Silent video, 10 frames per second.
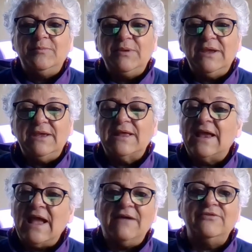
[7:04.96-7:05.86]
be,
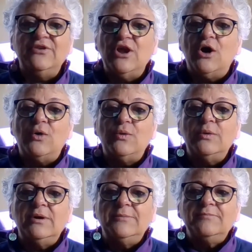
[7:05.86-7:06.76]
they have
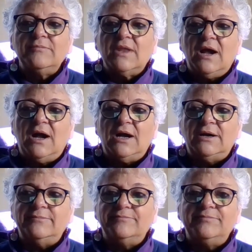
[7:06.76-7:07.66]
no
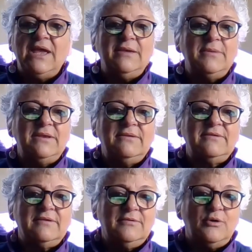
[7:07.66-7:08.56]
payment,
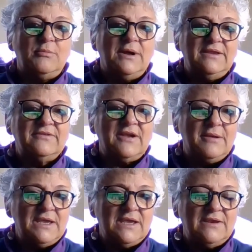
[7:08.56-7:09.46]
no money is
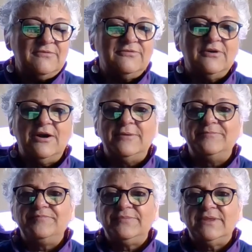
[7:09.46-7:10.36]
coming in
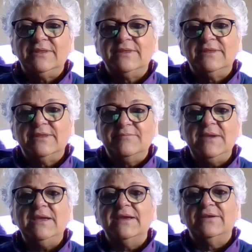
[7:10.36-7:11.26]
from the
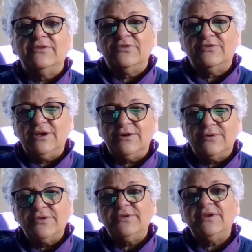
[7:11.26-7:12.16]
meat industry
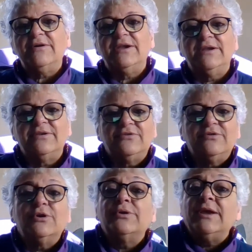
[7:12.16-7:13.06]
or the dairy
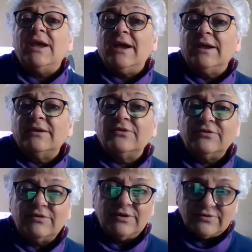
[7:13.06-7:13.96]
industry or the egg
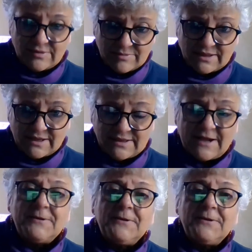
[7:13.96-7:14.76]
industry or something like that.